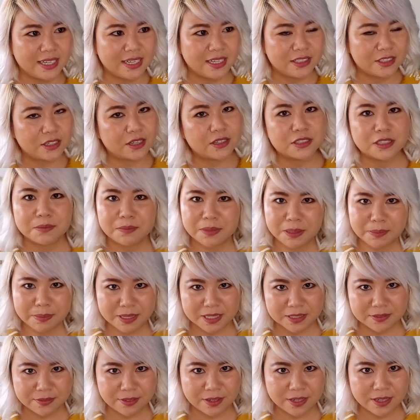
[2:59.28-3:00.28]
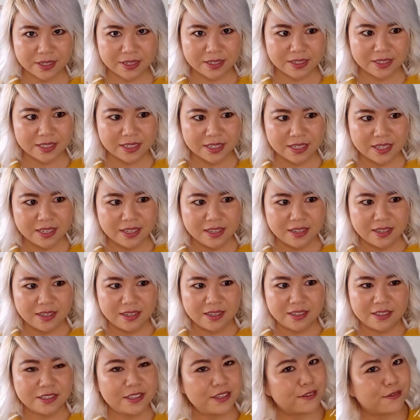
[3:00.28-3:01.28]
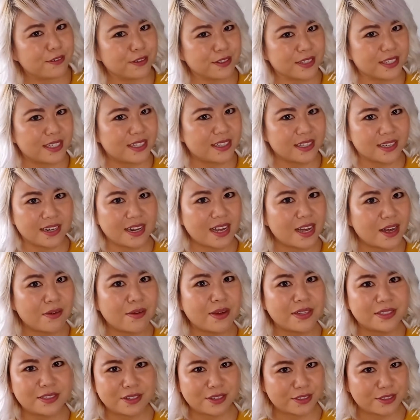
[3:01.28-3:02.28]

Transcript: talk to my best friend differently than how I talk